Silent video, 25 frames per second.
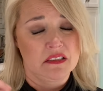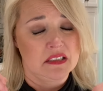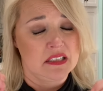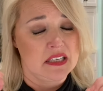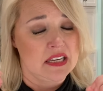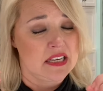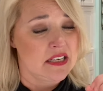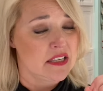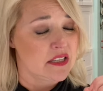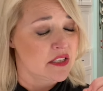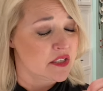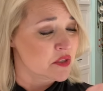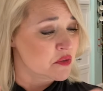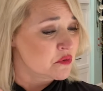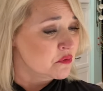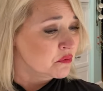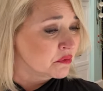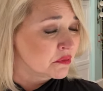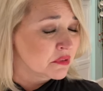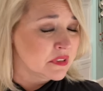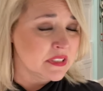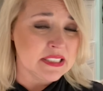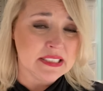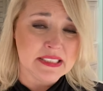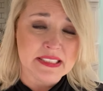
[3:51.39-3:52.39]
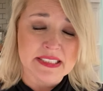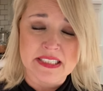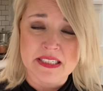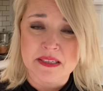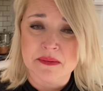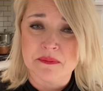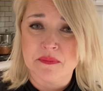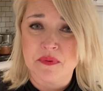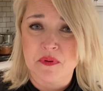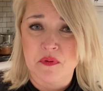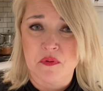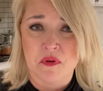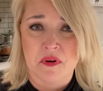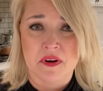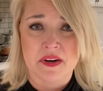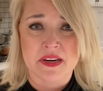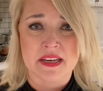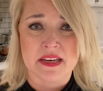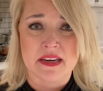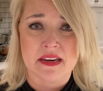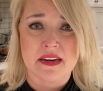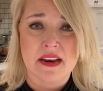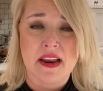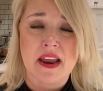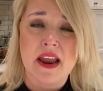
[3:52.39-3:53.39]
It is really
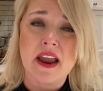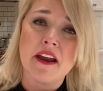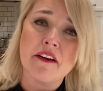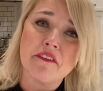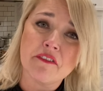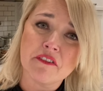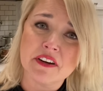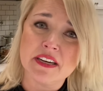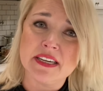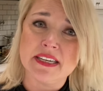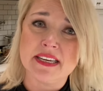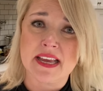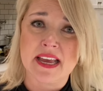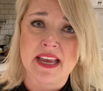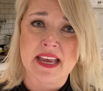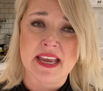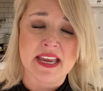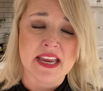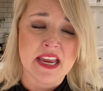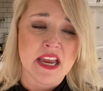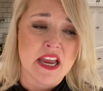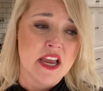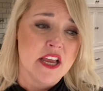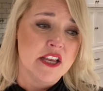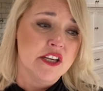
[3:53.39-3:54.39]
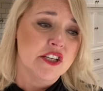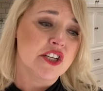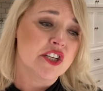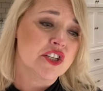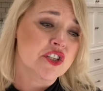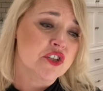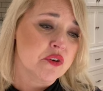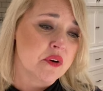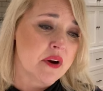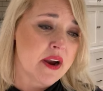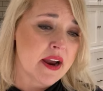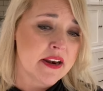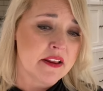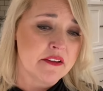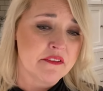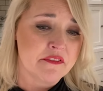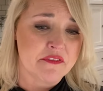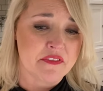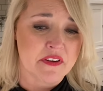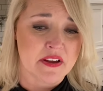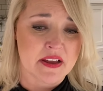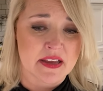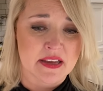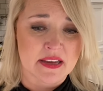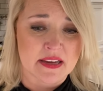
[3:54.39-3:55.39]
important every day to try to
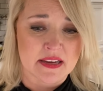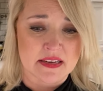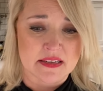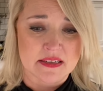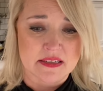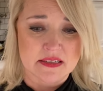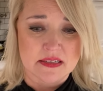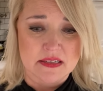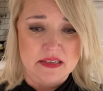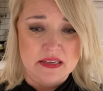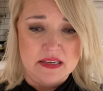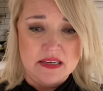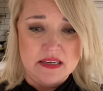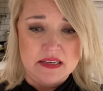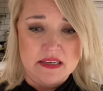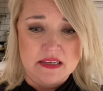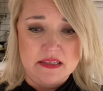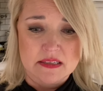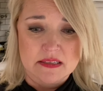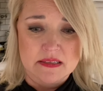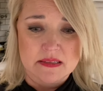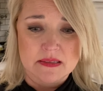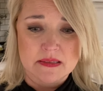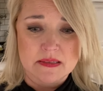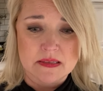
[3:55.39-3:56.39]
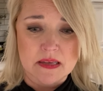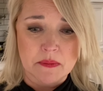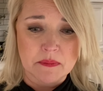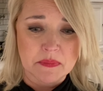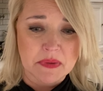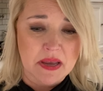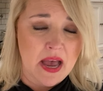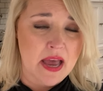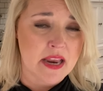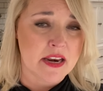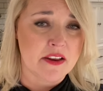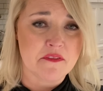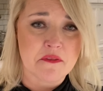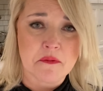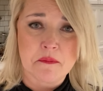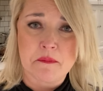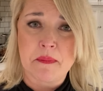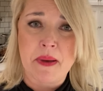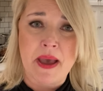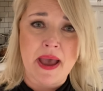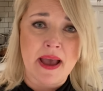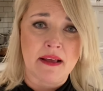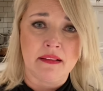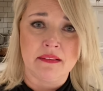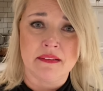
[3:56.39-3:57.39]
find some kind of
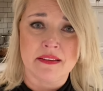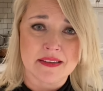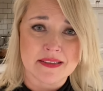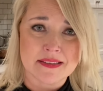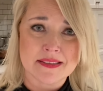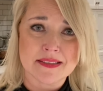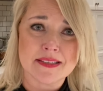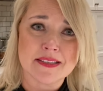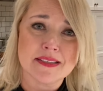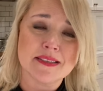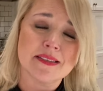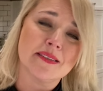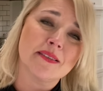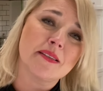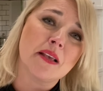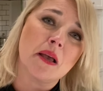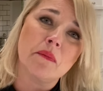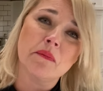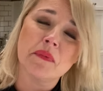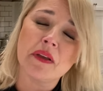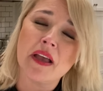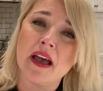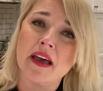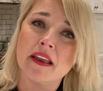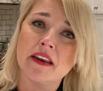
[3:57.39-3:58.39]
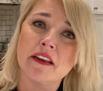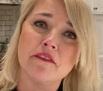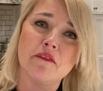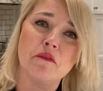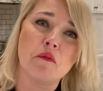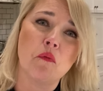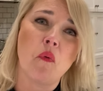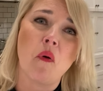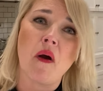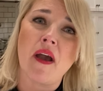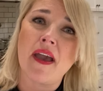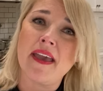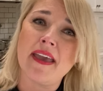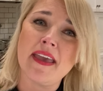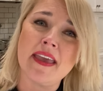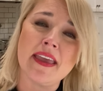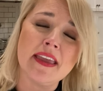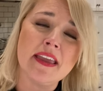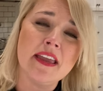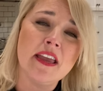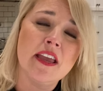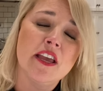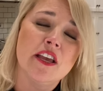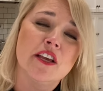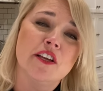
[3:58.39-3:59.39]
balance, some kind of
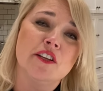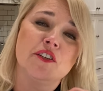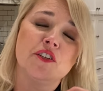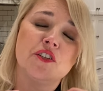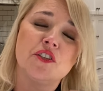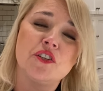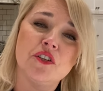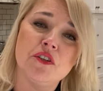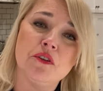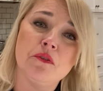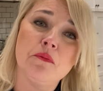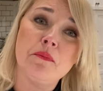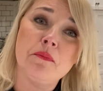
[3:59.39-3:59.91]
way to